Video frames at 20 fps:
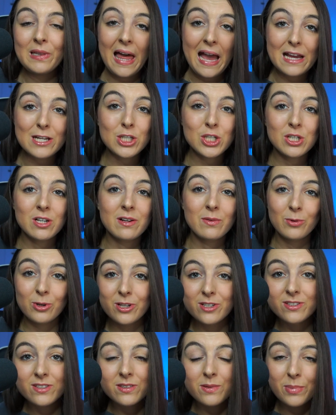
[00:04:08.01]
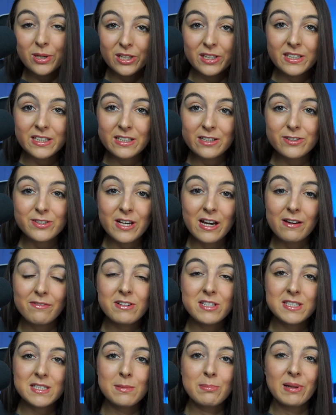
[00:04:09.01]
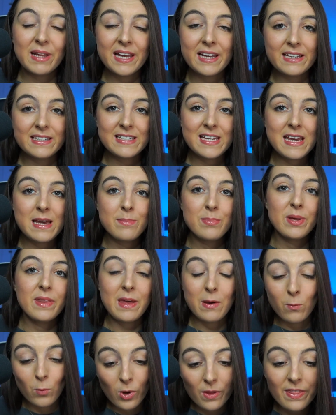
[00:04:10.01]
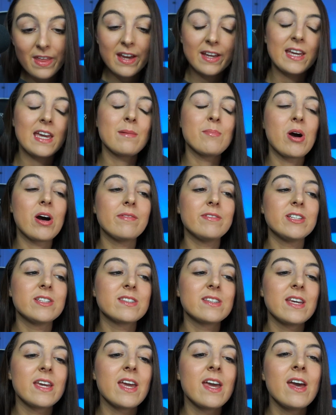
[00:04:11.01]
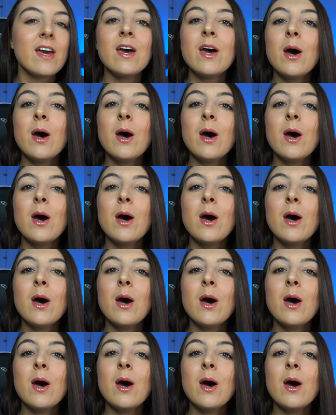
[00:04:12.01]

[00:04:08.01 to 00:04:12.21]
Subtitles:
Last year it was the Buccaneers, obviously playing in Tampa. They won that game, obviously.